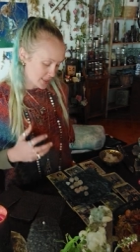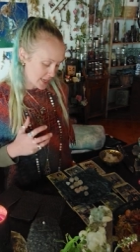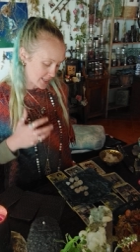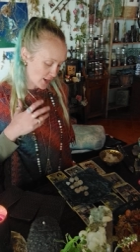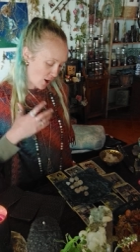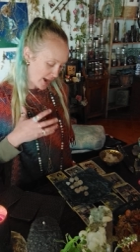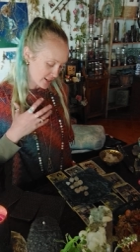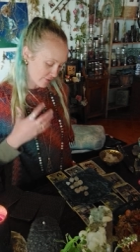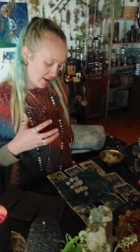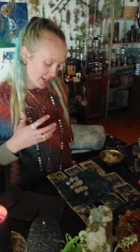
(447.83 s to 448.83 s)
it's
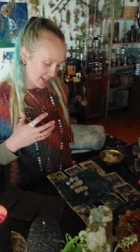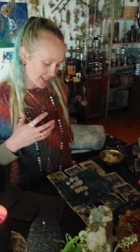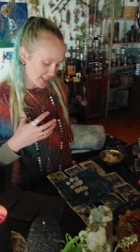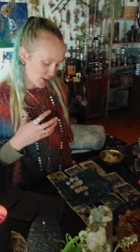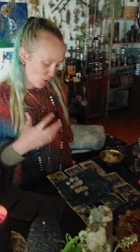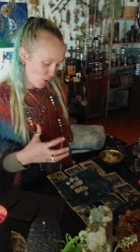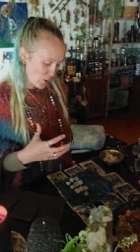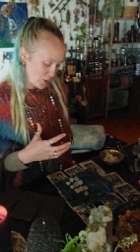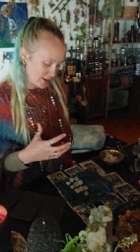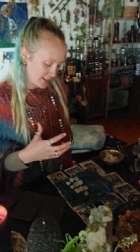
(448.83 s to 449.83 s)
kind of like it's
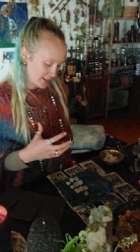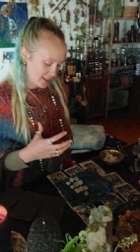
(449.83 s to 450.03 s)
all